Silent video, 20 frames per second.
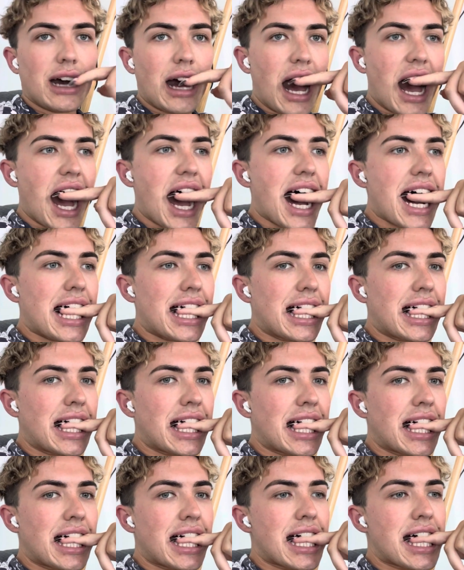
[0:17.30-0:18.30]

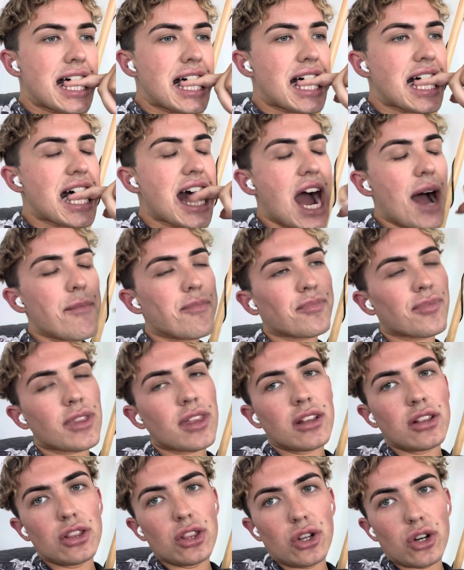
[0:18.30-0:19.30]
Um,
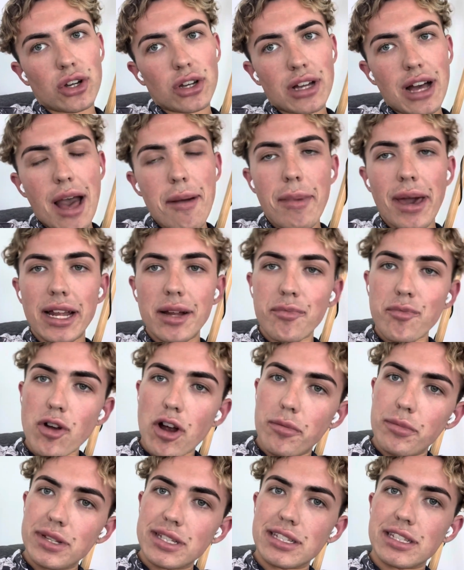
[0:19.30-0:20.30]
look, I made a
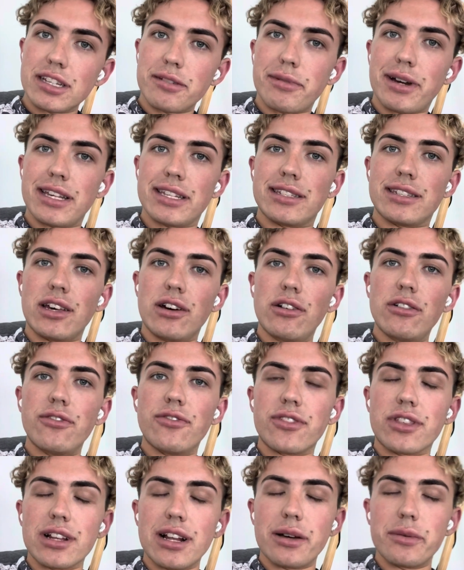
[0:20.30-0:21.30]
promise to
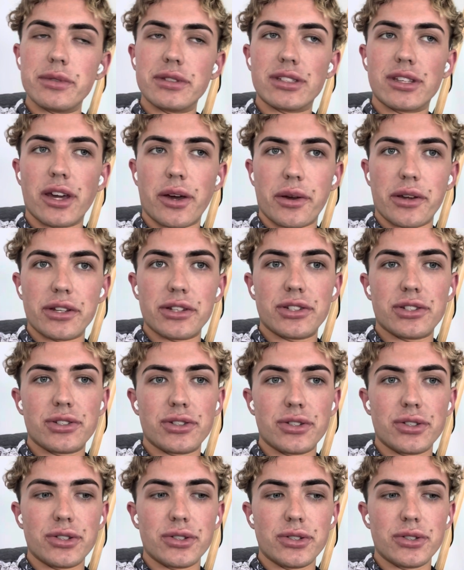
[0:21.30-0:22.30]
myself that I was going
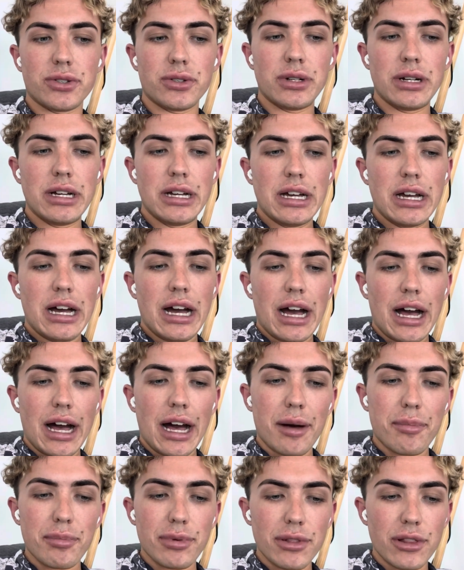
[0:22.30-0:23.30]
to
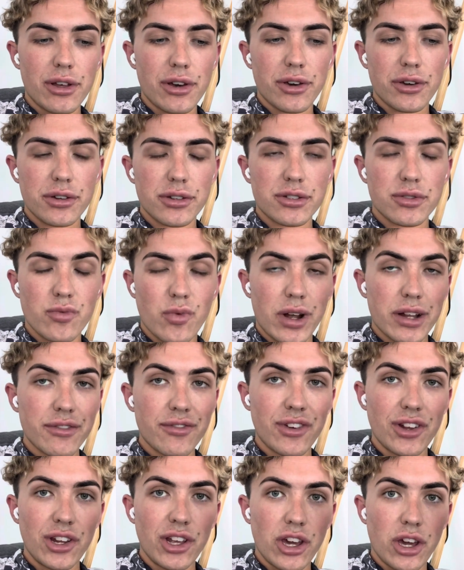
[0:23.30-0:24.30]
upload one
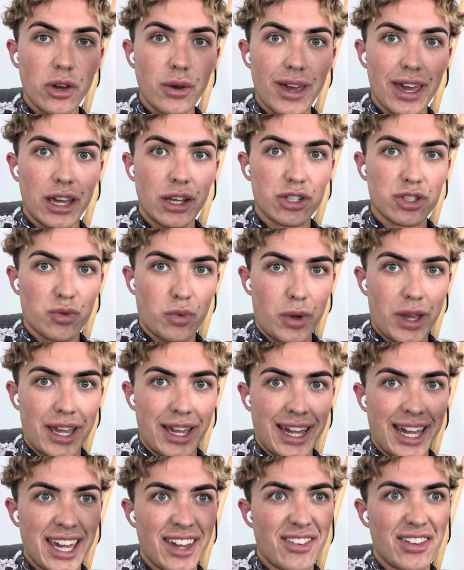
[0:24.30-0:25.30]
video each
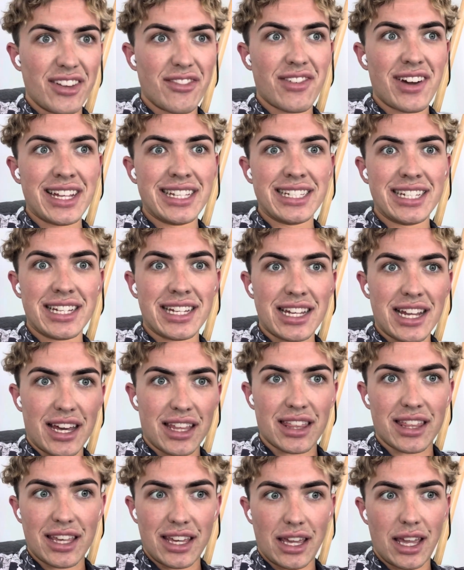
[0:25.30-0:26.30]
week. Even if I did
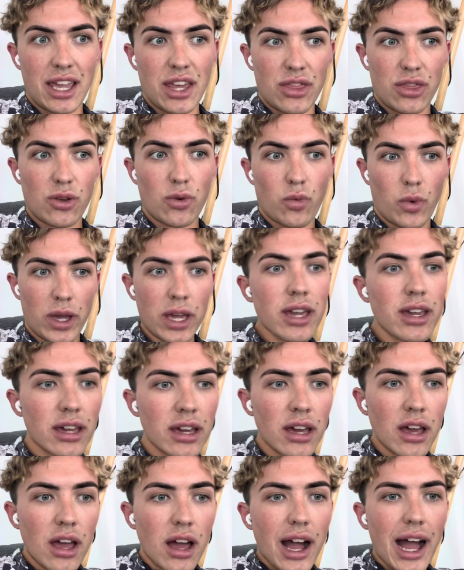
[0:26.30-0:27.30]
nothing in the week,
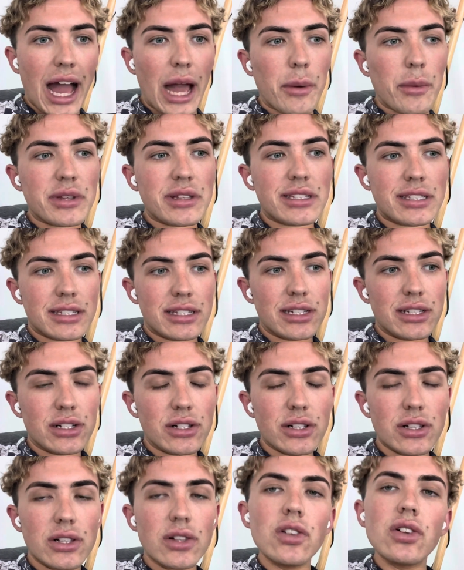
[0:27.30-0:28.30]
I would
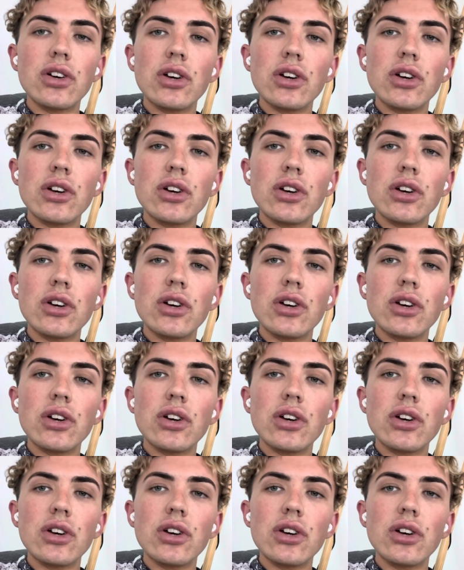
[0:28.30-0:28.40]
still